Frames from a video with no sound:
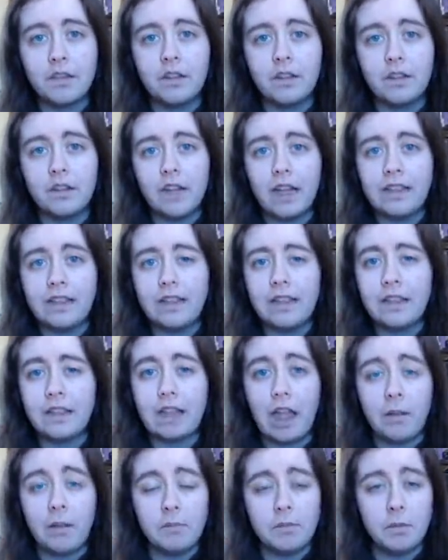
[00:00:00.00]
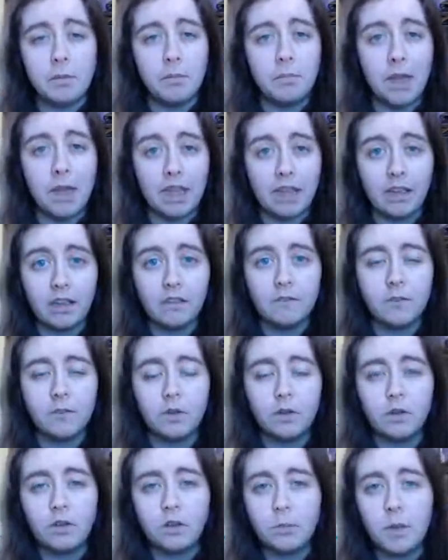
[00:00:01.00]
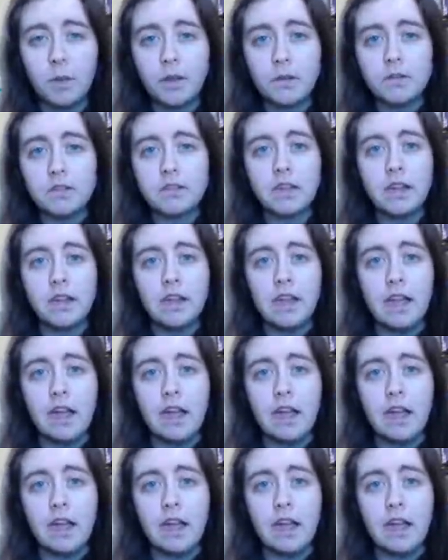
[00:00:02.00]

that I think the game's been begging for almost,